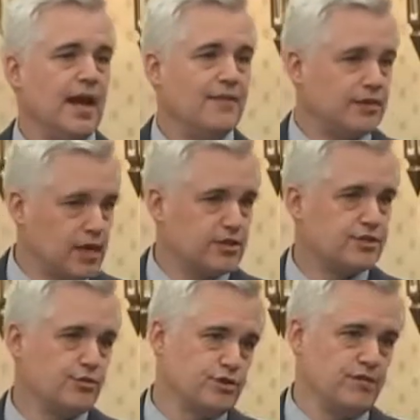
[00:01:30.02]
and the
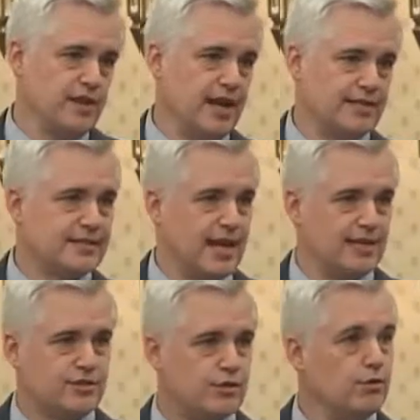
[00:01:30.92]
Constitution of the United
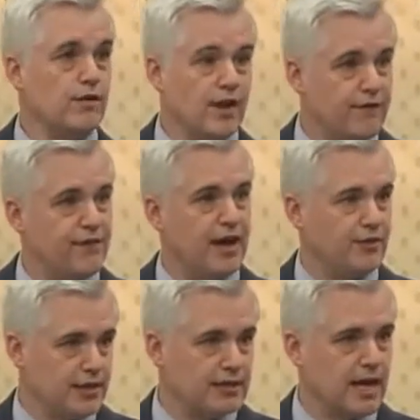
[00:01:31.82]
States, two of our
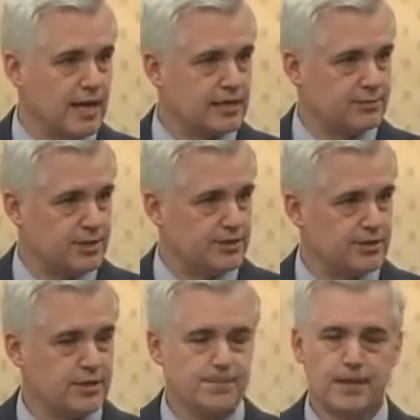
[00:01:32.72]
founding
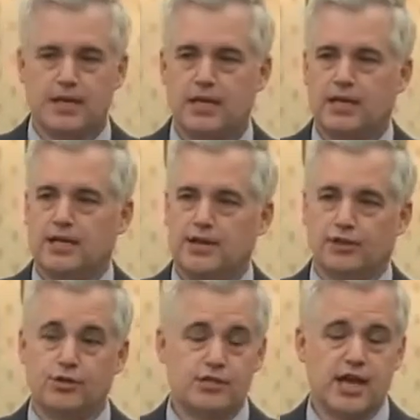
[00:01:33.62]
documents, they're
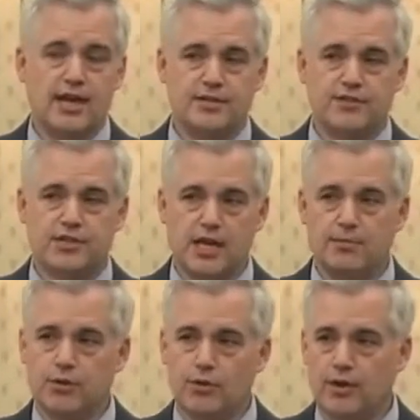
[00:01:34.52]
two sides of the
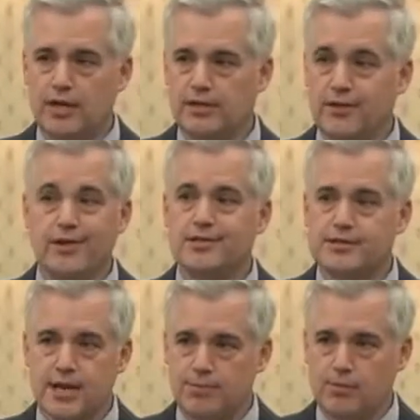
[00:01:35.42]
same coin. They're
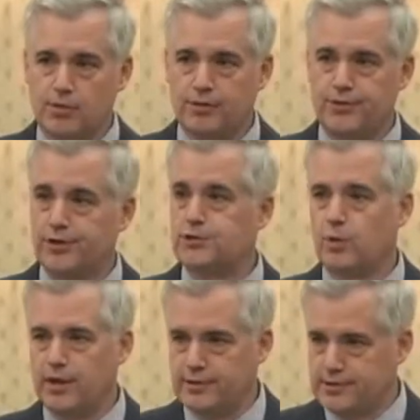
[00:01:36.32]
inseparable. They're
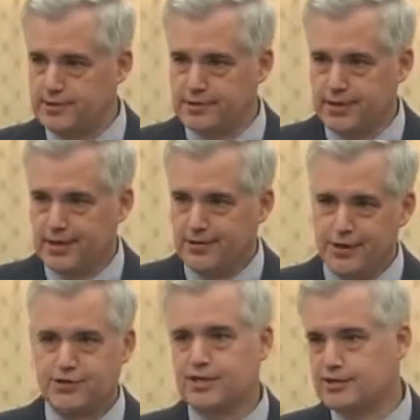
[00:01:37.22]
twins.
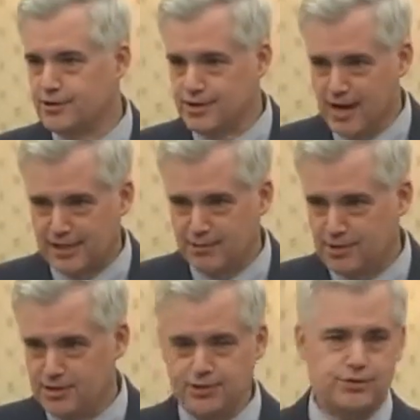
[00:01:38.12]
They're sister
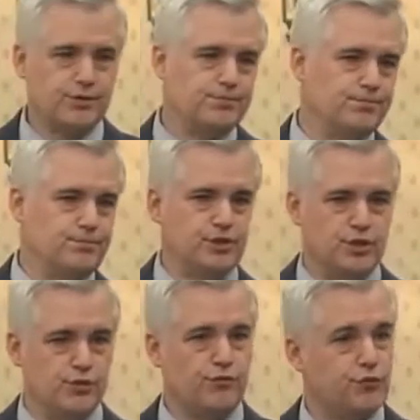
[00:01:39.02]
documents.
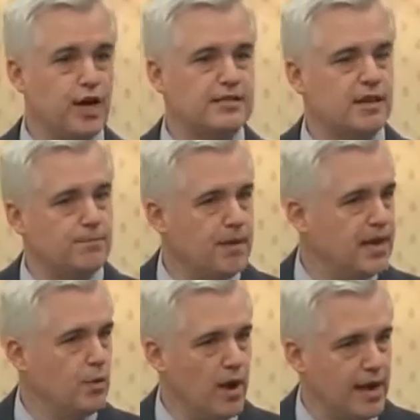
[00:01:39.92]
You phrase it in
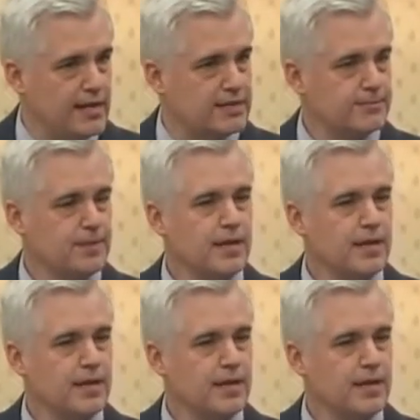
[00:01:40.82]
many ways.